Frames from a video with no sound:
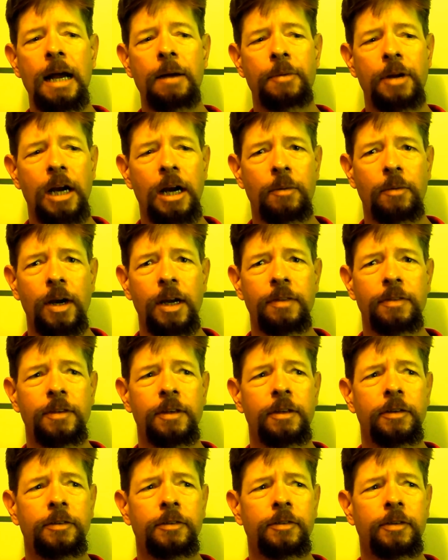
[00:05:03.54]
how would I rate
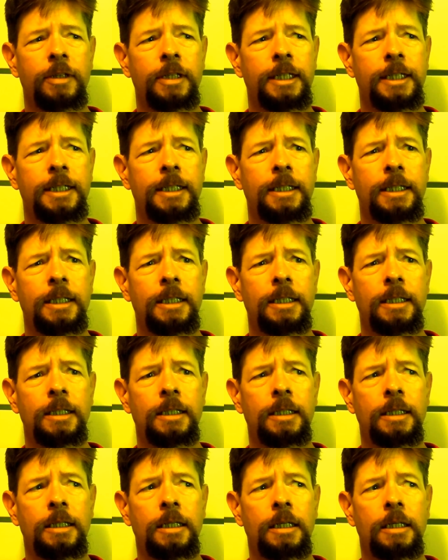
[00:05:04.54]
this?
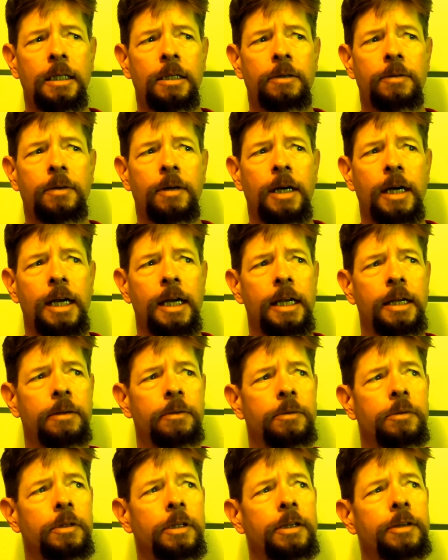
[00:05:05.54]
All uh, right,
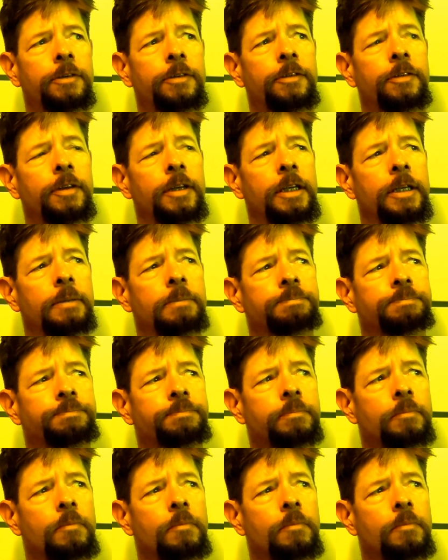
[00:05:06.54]
let's see.